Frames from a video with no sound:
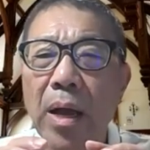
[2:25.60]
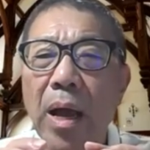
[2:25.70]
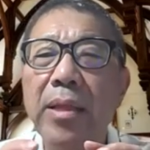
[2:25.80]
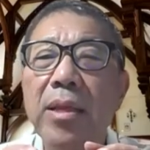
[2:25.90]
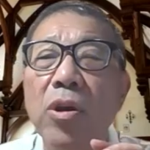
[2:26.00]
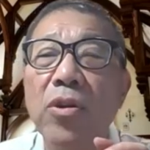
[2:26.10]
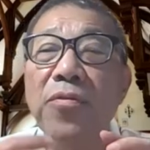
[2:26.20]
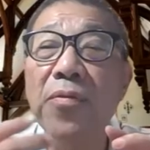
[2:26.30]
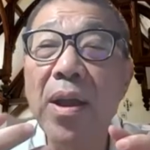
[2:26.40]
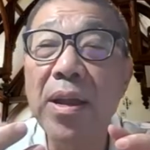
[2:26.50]
I think you got
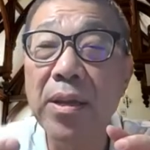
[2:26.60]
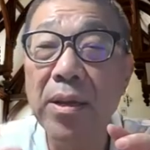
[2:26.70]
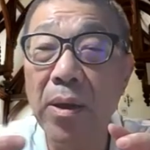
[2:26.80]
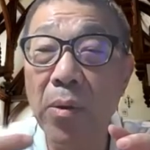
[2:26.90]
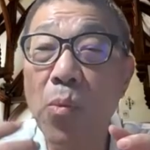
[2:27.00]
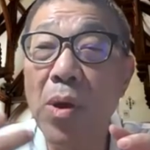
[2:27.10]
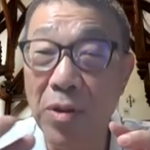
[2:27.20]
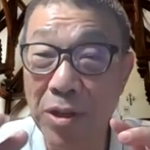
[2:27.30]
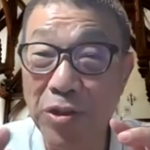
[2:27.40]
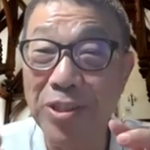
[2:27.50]
to find what
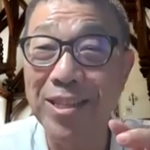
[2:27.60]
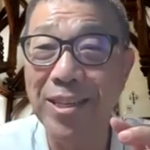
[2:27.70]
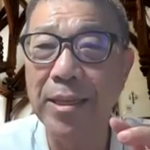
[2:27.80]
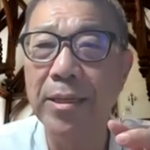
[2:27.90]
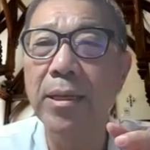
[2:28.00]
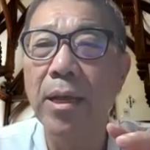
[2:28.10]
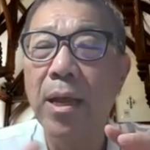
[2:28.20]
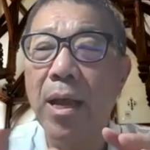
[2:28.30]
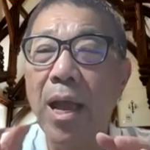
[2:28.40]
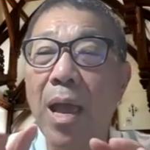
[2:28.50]
you're interested in
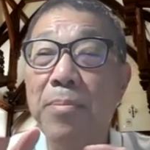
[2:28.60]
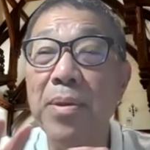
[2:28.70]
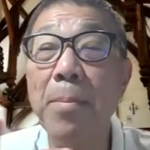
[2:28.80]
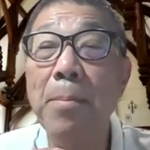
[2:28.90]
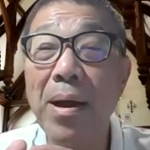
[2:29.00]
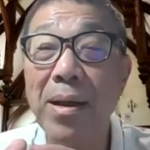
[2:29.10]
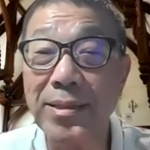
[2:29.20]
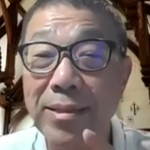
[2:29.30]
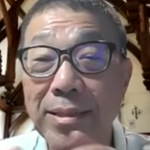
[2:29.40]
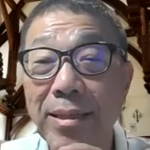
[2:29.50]
and be a
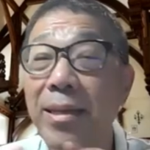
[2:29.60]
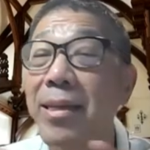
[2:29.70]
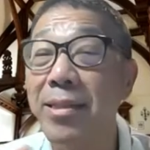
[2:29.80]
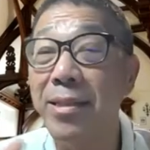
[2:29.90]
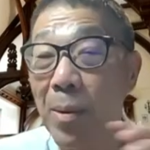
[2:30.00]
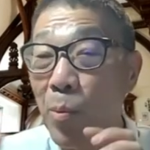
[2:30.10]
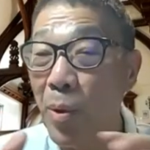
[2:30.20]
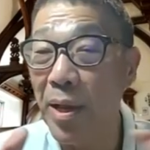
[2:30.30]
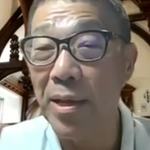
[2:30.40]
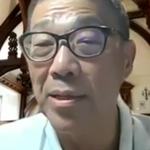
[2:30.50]
master in some
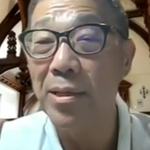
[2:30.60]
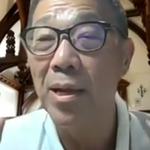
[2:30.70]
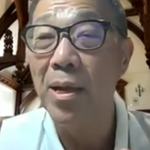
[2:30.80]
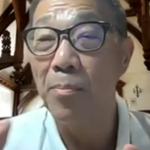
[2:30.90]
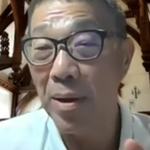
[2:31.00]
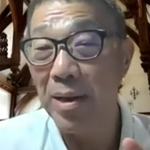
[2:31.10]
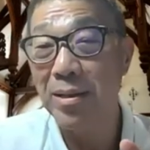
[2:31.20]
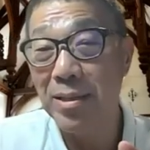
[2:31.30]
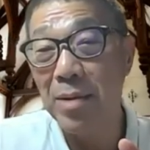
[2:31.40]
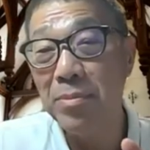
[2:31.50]
ways, but at the
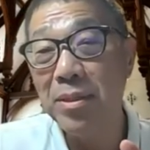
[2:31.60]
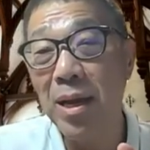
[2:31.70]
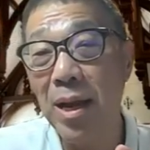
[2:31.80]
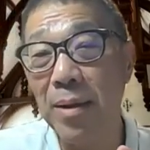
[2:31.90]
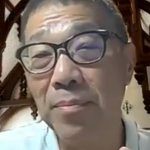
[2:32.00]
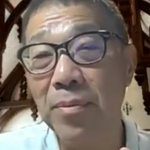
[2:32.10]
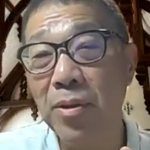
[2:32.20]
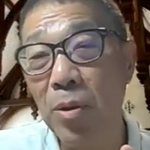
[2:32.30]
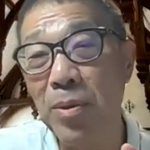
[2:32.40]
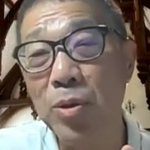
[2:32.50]
same time,
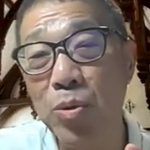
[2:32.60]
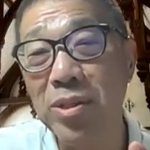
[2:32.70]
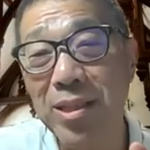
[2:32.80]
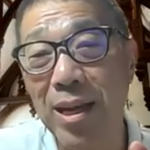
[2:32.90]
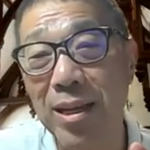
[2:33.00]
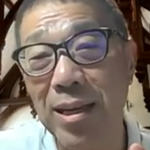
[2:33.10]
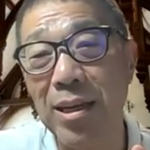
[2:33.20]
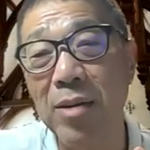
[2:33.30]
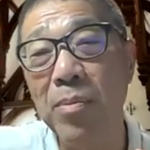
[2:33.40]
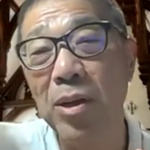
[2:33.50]
not be too stuck in
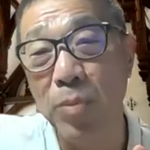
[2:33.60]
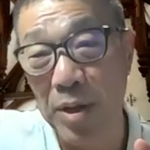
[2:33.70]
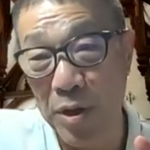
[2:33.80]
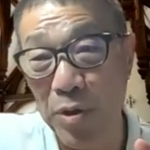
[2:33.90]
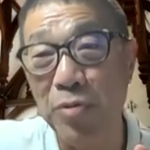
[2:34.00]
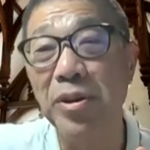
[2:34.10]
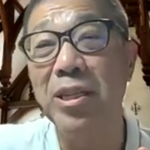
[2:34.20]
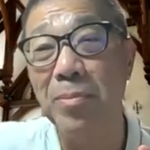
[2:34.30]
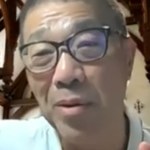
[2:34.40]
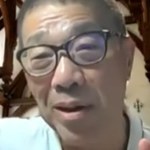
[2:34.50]
it, but to be
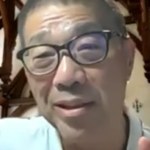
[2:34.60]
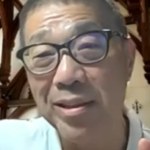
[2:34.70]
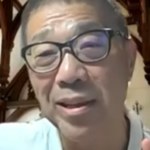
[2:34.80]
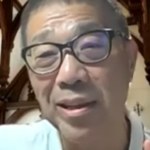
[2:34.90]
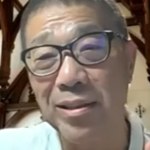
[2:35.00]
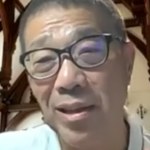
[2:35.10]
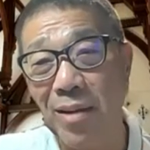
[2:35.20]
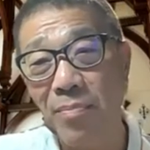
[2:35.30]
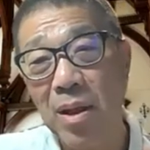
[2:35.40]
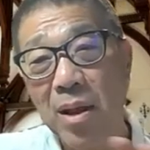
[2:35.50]
curious about other things. Yeah,
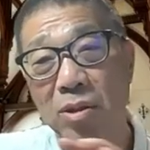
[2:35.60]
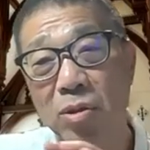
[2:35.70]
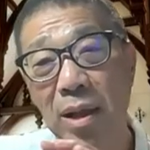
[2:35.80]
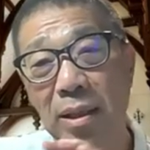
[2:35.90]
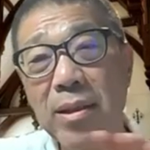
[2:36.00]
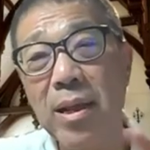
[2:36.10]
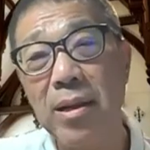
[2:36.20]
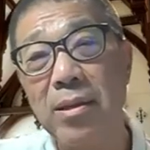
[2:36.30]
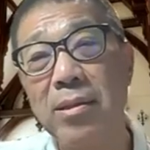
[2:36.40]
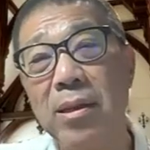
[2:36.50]
so I think that
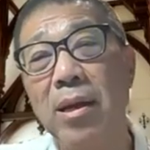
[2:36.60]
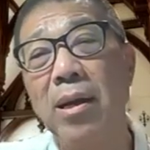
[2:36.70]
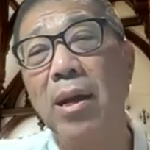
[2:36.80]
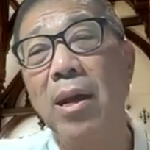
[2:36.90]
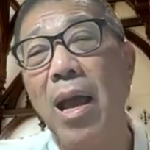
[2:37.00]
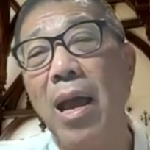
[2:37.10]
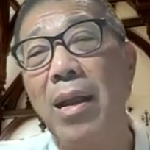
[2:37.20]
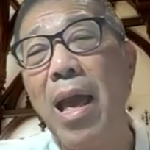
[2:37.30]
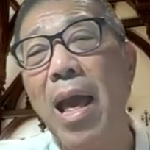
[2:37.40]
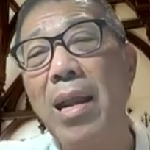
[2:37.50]
is uh,
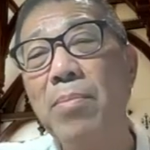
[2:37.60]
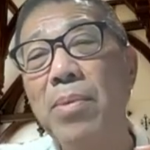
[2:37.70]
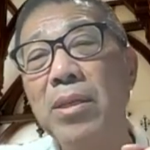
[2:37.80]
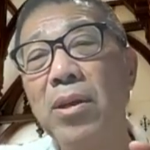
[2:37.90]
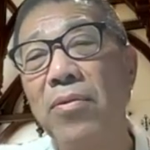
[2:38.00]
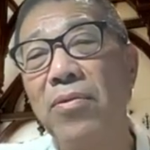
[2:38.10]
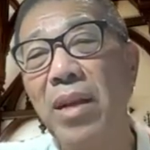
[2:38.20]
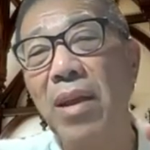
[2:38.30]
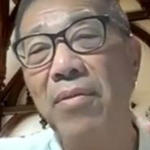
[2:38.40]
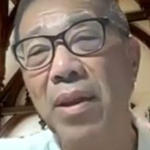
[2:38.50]
an element of
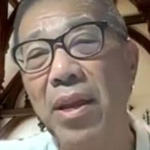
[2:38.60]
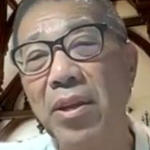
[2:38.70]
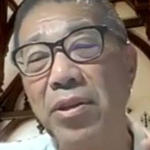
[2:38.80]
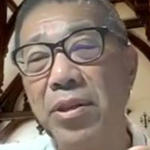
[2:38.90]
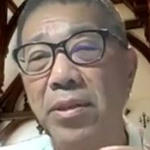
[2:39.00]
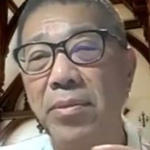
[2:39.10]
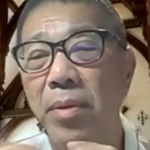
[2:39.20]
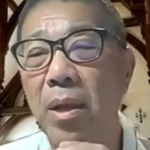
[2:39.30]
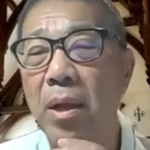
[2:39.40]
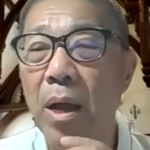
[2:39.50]
navigation.
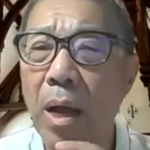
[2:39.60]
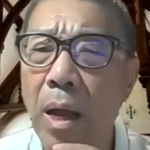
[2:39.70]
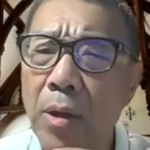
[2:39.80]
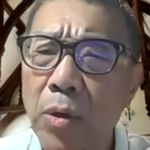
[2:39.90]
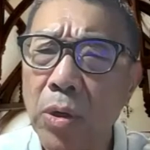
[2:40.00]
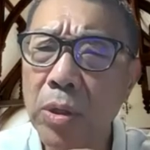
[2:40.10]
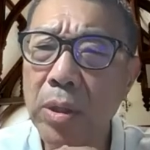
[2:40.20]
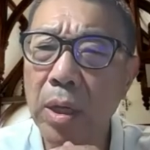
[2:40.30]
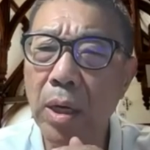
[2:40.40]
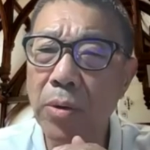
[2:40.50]
I, I don't
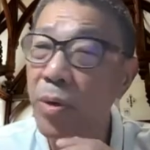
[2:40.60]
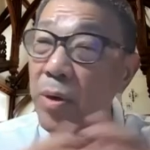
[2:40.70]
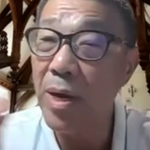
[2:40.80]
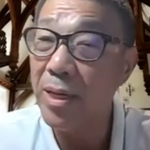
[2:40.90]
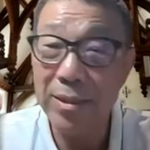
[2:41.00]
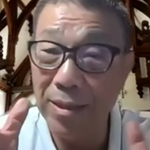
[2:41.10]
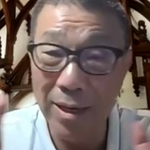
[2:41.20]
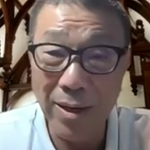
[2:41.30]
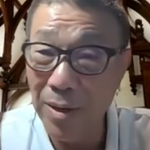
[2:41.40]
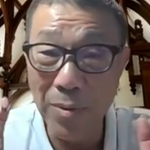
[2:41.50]
uh, regret
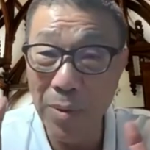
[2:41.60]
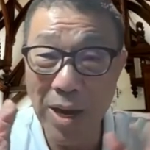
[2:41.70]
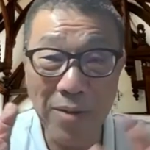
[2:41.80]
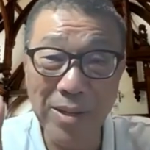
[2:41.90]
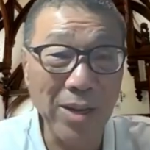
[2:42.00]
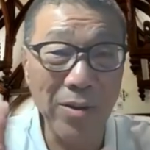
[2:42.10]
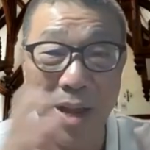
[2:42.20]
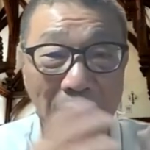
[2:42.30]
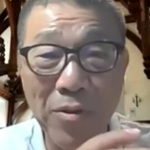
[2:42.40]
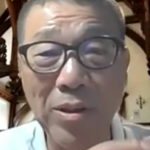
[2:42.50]
uh, what I've done or
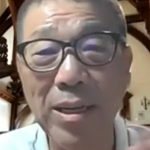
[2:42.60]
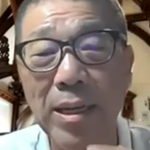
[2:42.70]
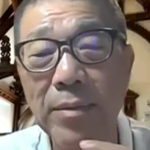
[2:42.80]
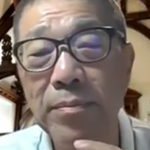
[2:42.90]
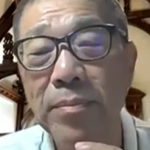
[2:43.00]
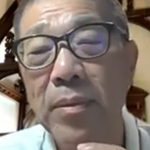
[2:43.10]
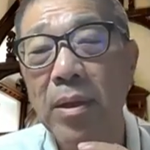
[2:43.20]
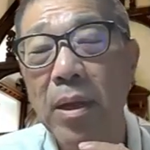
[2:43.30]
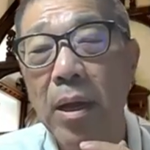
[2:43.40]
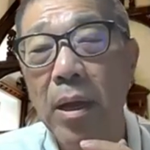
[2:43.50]
have not done,
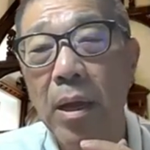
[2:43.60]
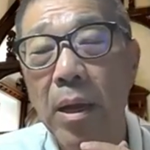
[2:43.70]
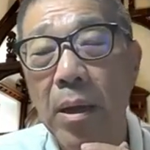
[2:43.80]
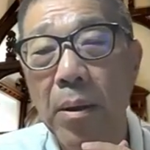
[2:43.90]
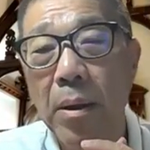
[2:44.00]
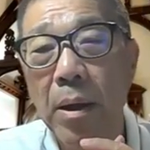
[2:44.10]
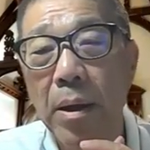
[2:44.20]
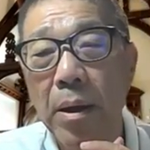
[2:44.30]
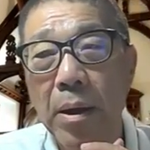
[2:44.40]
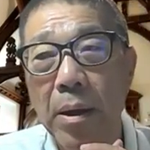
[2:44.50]
uh,
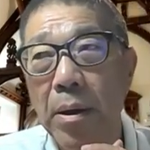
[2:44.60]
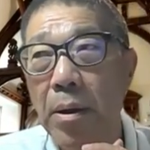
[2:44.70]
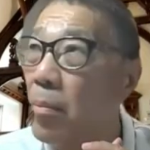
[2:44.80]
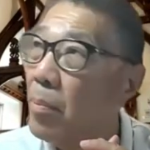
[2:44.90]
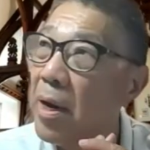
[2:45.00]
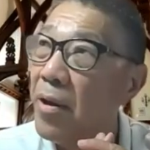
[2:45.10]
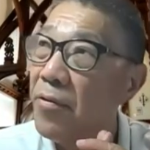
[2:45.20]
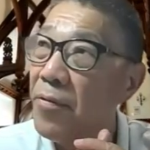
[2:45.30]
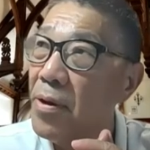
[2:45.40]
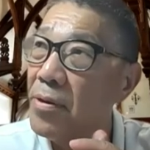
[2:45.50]
but I
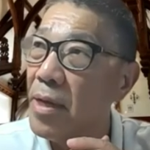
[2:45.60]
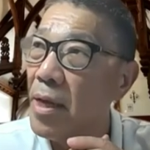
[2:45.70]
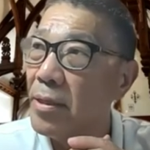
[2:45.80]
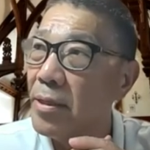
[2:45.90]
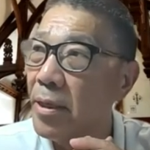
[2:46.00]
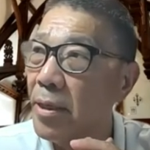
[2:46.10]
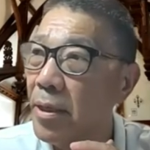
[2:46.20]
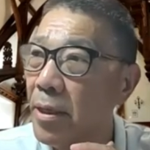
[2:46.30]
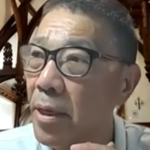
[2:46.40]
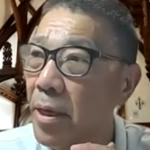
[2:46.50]
felt that
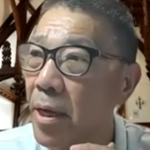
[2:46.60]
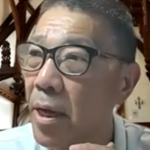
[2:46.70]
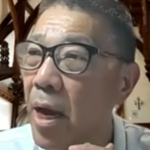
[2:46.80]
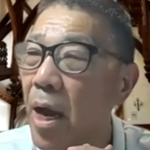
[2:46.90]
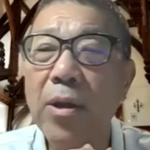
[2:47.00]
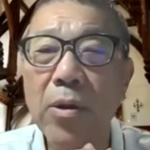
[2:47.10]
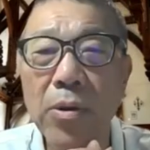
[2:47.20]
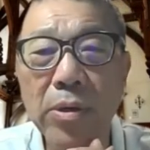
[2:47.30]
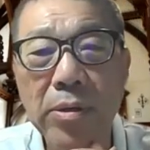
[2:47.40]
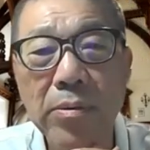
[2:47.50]
uh, I
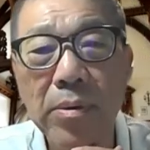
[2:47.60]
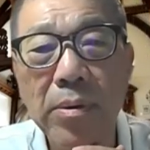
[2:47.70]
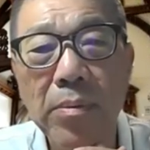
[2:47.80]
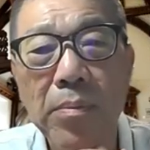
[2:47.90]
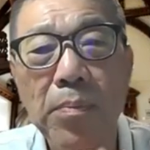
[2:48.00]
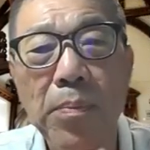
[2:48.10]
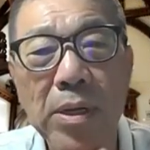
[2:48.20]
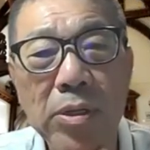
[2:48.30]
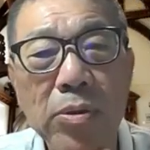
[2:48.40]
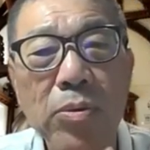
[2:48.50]
could
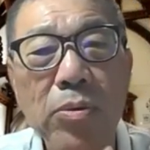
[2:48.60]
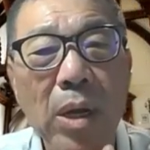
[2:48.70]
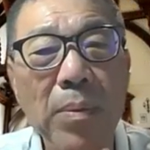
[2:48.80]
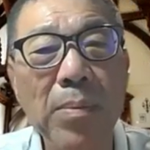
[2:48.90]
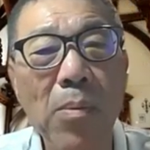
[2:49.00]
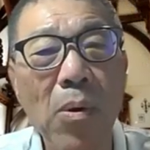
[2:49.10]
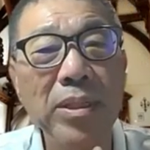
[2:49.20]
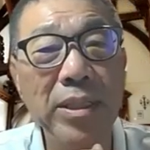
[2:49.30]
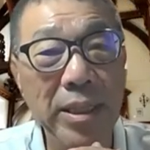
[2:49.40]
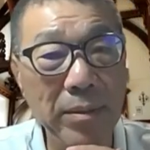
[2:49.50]
pursue a bit more
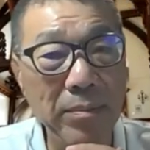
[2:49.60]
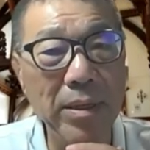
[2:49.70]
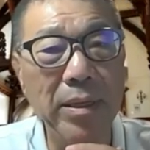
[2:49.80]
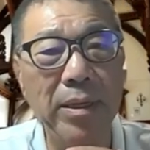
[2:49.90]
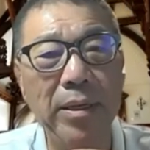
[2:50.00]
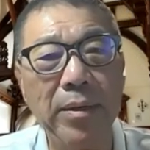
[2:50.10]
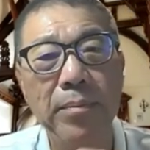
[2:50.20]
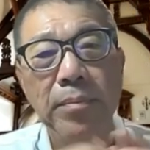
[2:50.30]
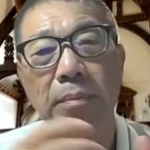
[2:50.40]
deeply